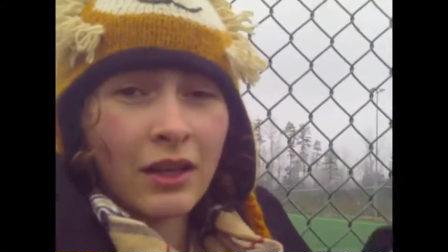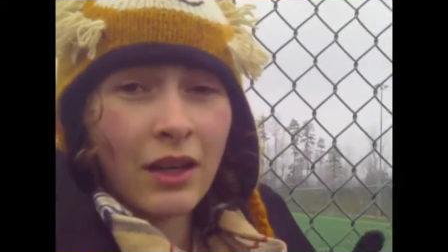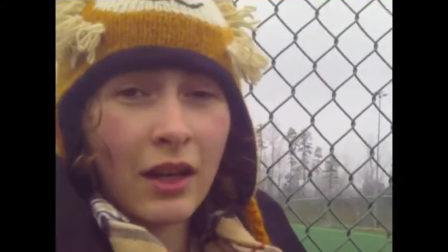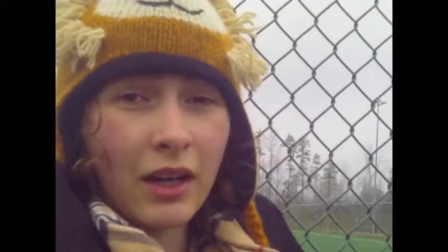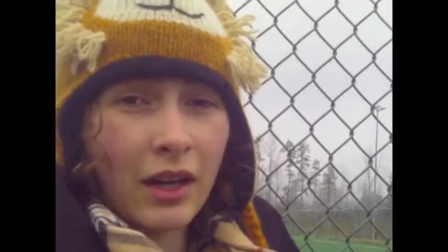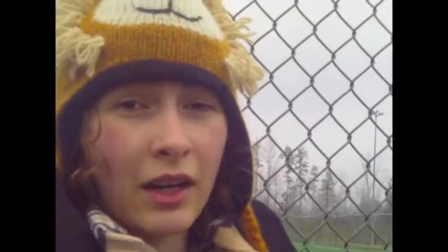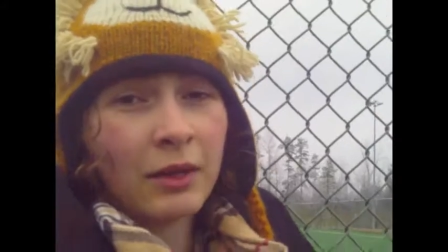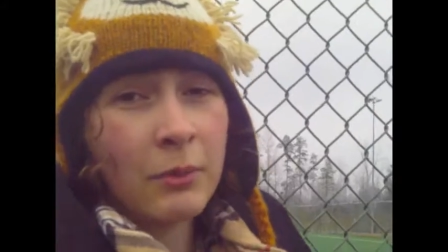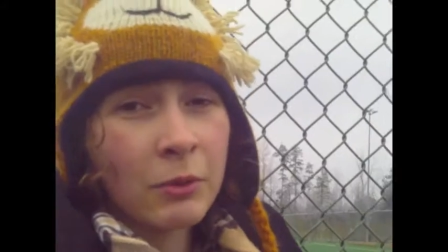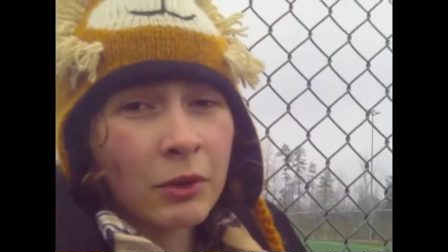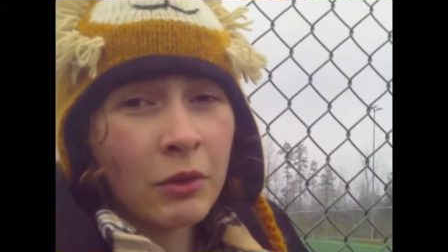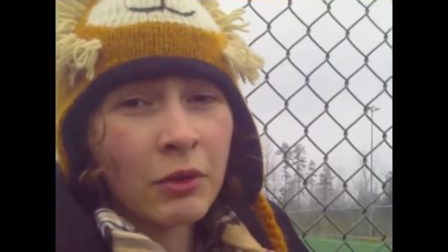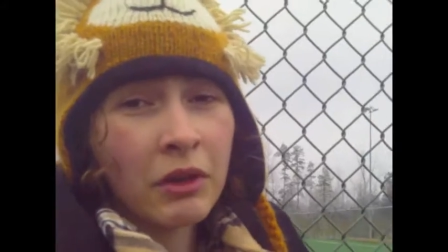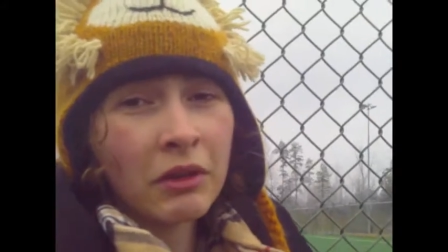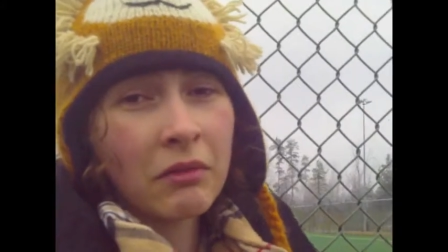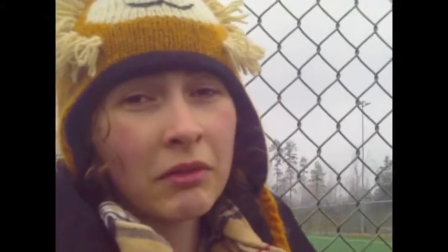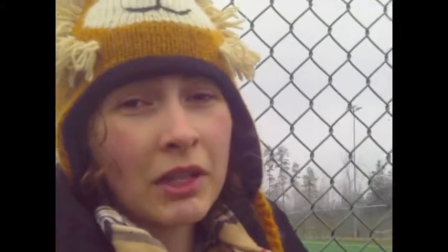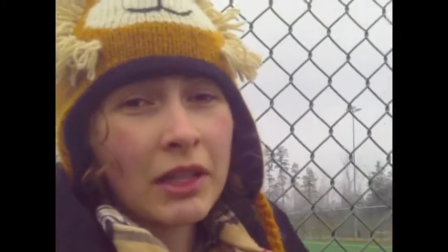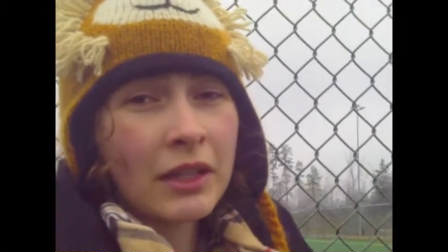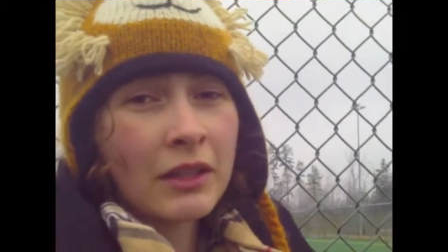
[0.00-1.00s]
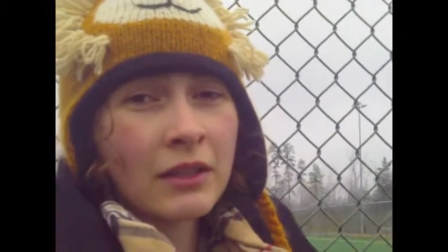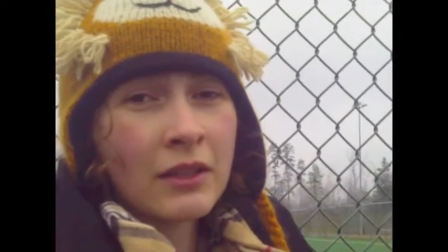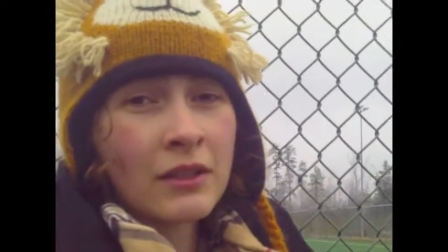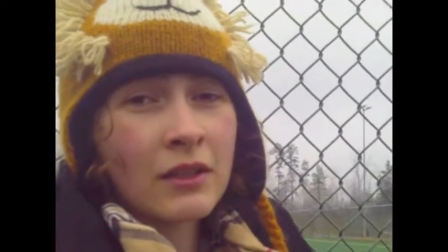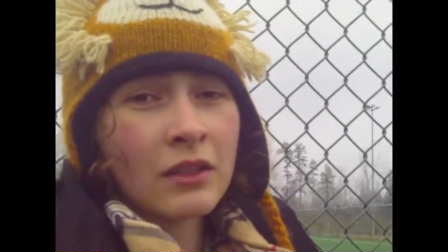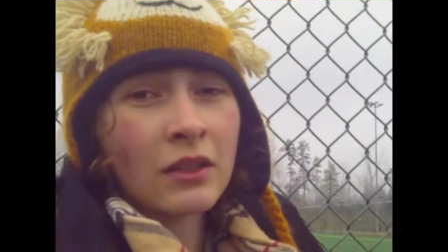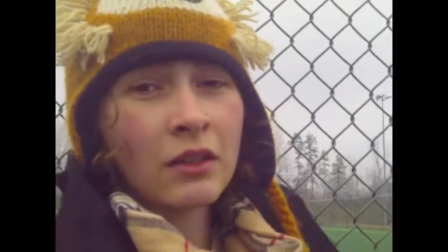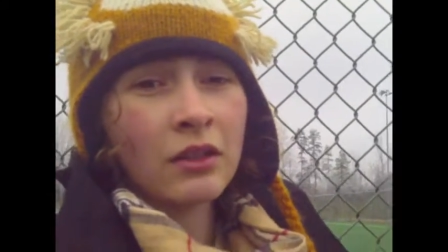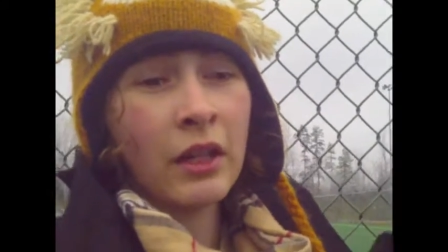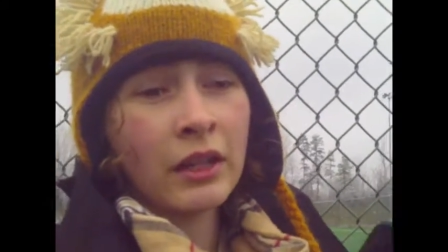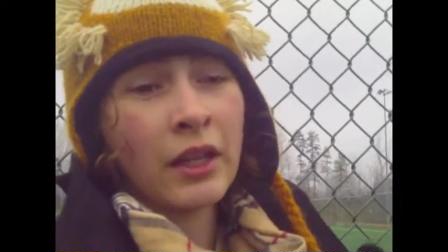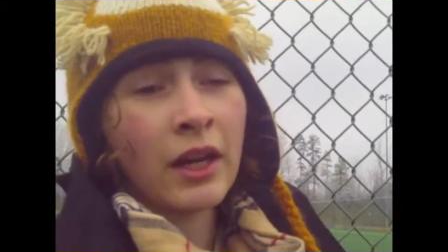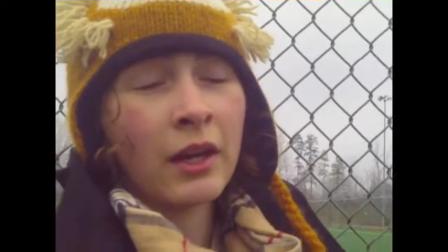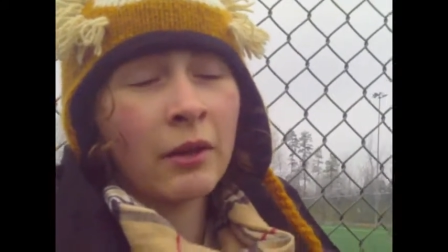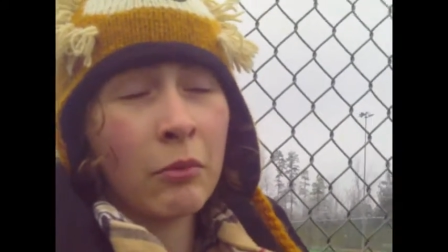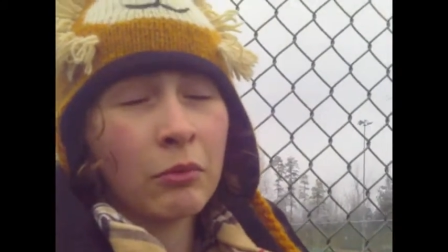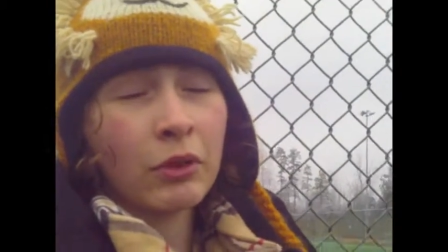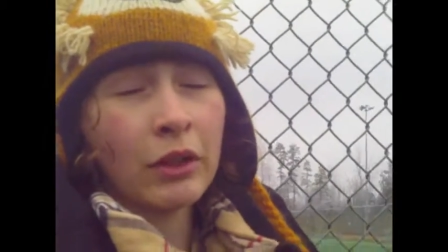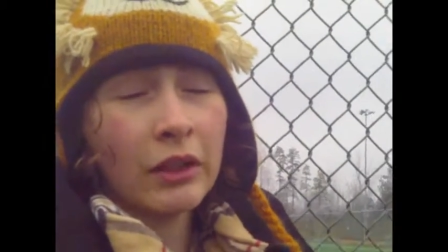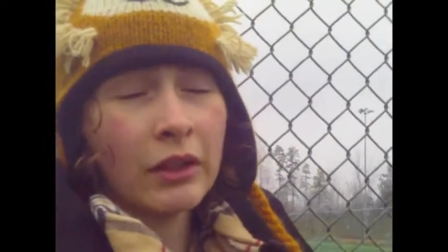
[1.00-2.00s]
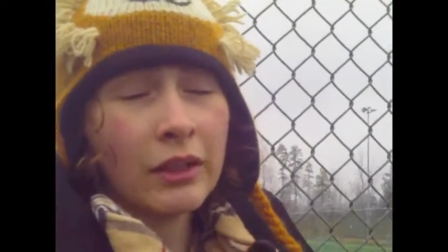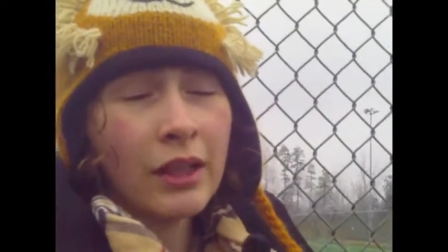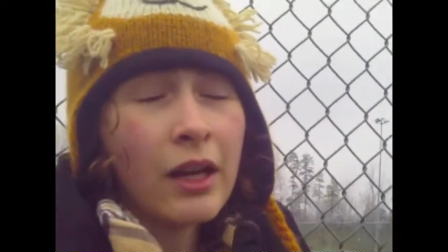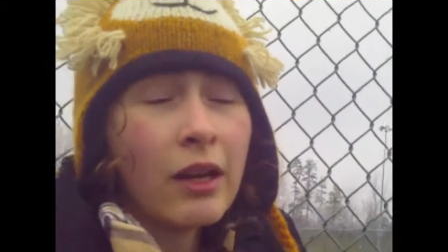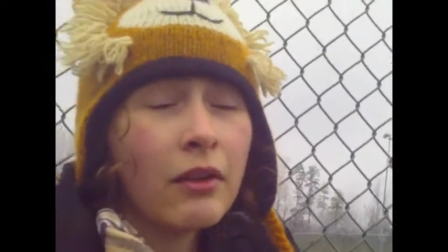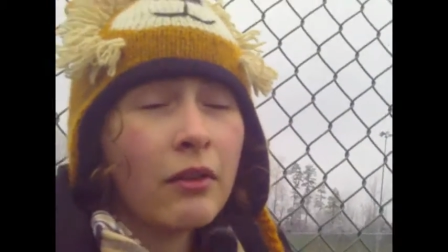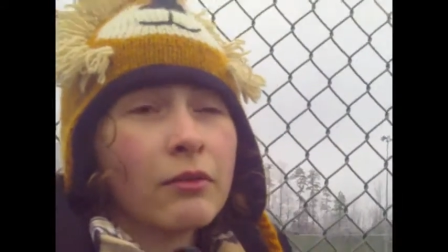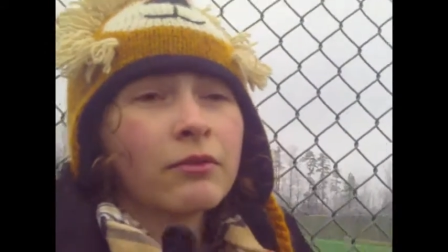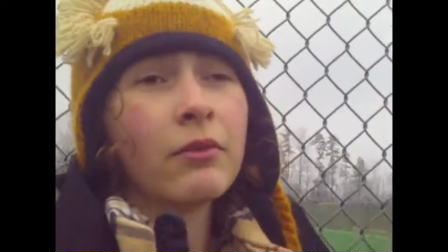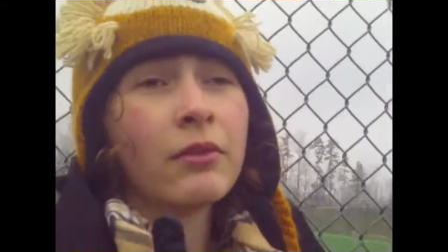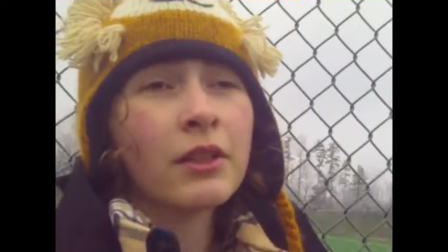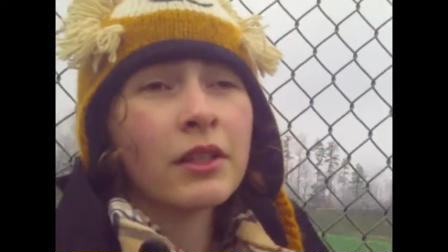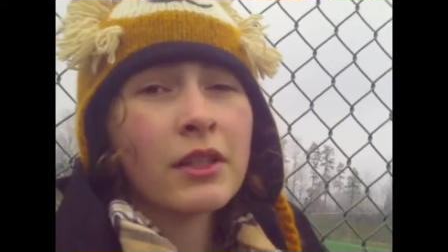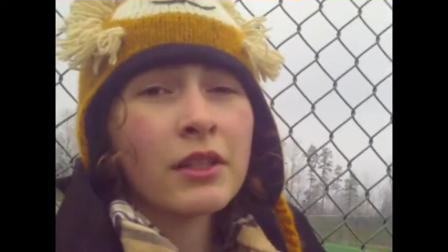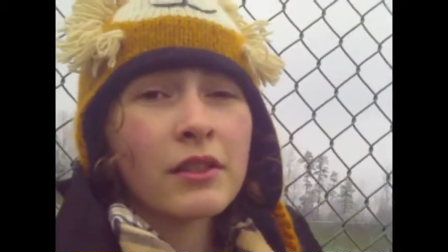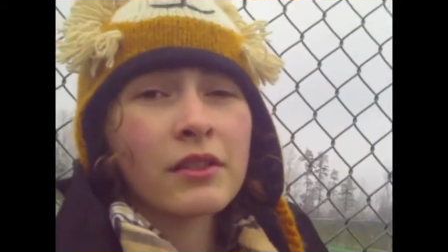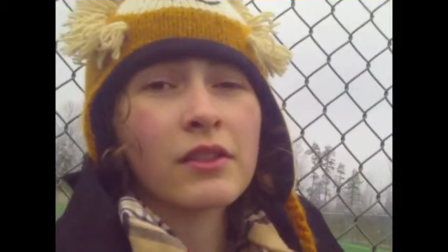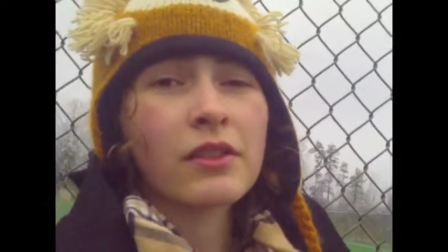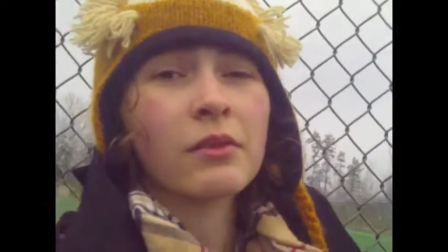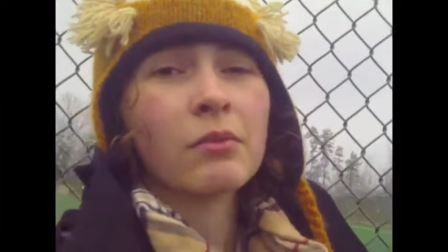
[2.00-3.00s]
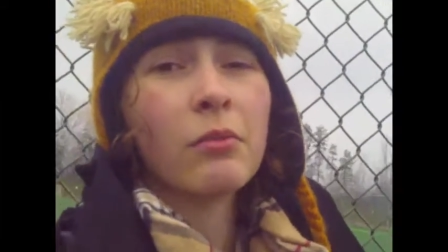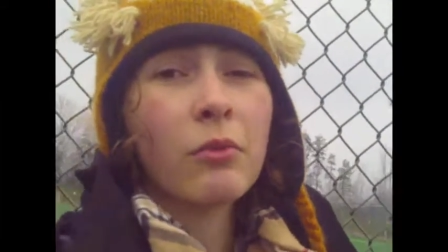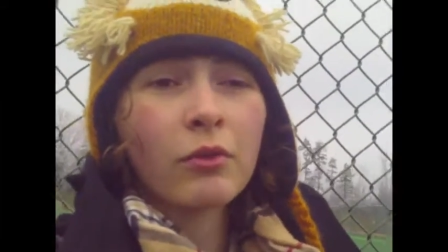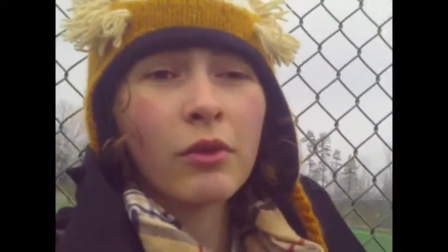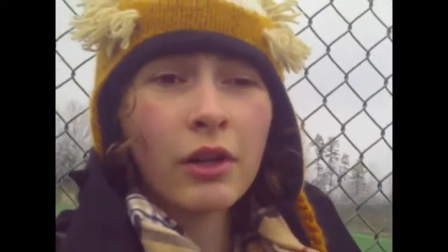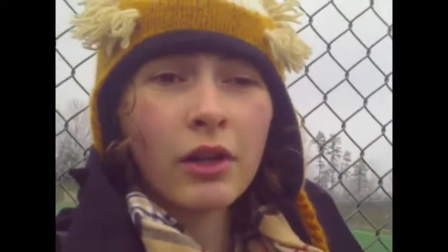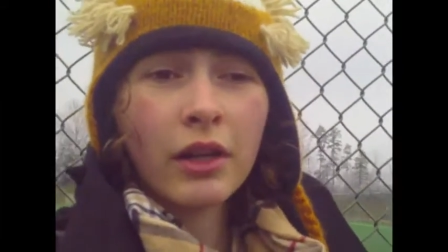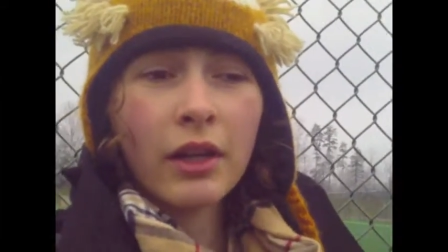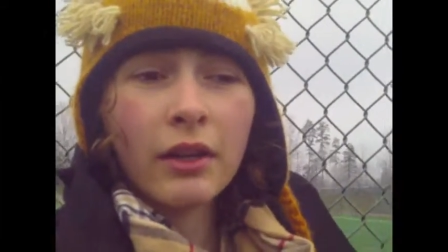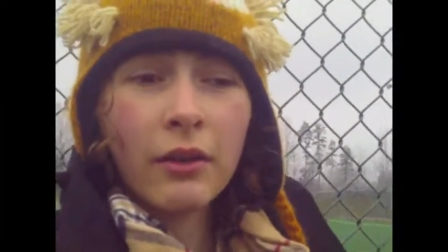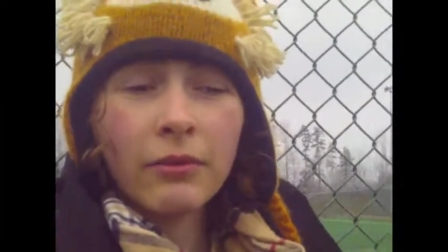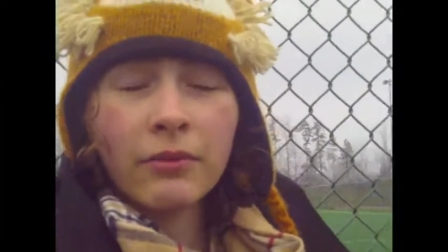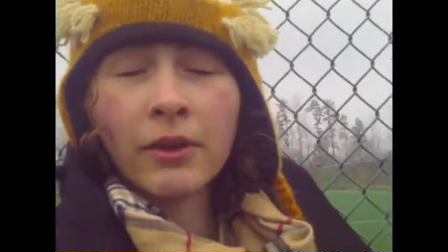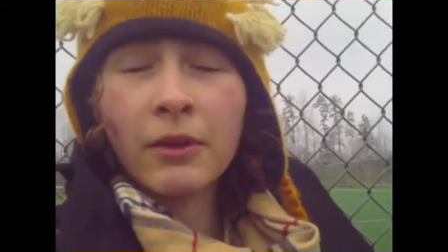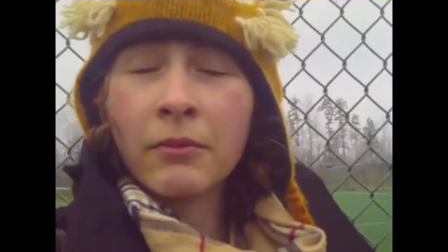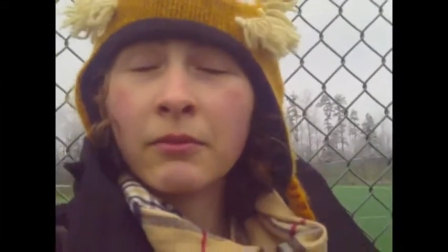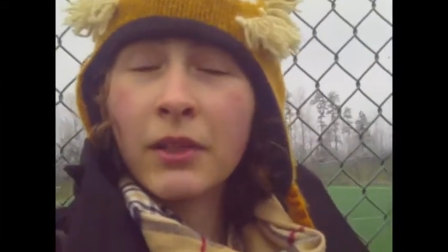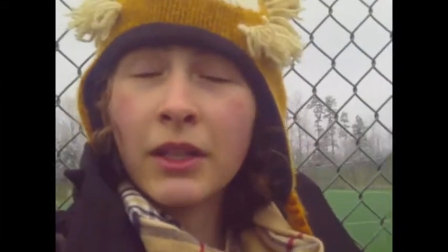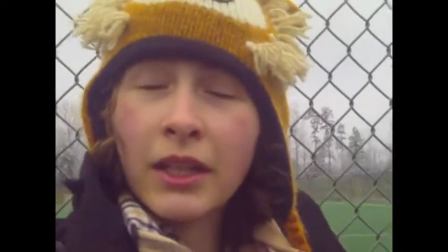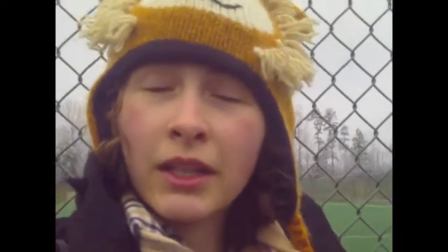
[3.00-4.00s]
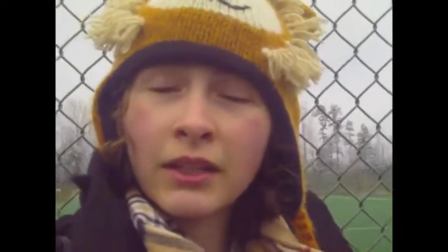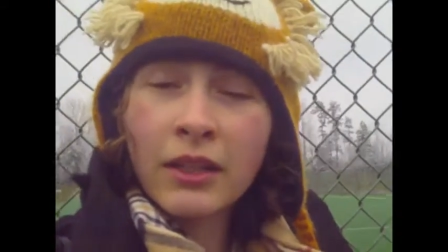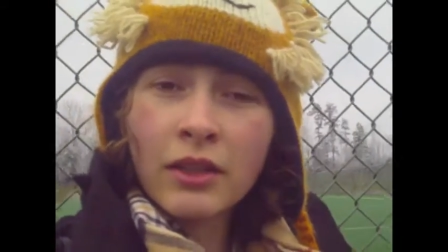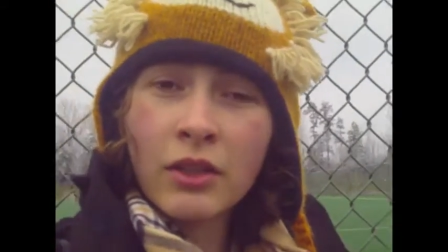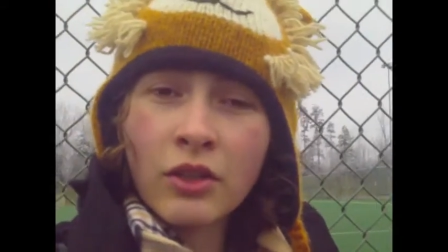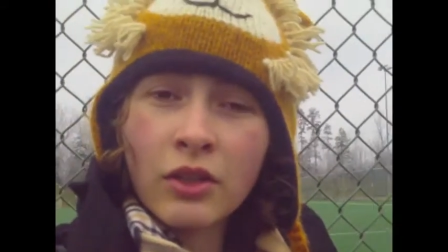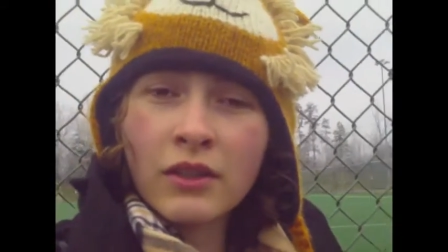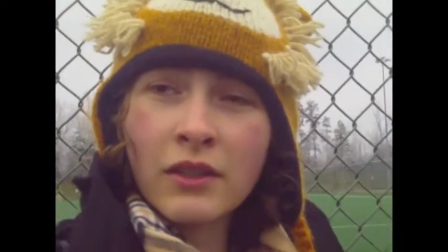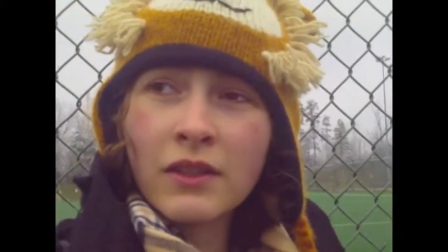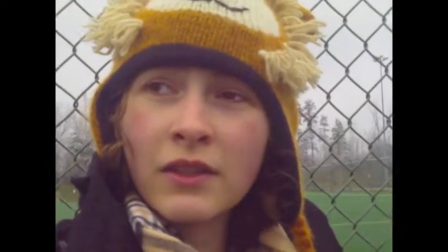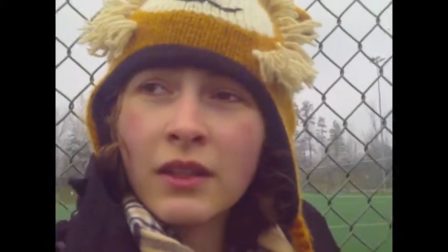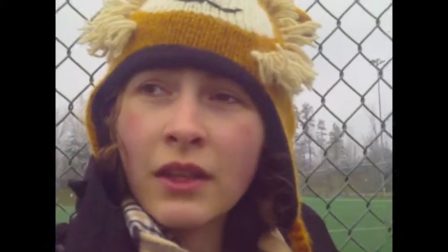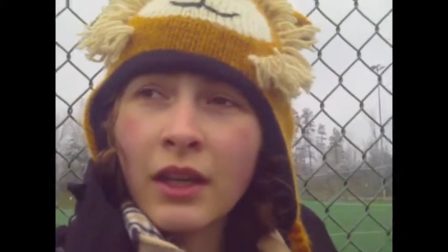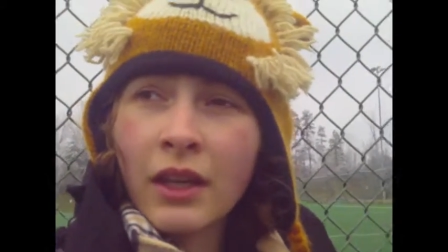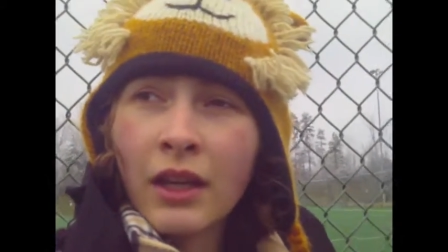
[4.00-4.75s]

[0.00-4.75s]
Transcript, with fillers: I'm going vegan this year and I would love some more fun vegan dishes.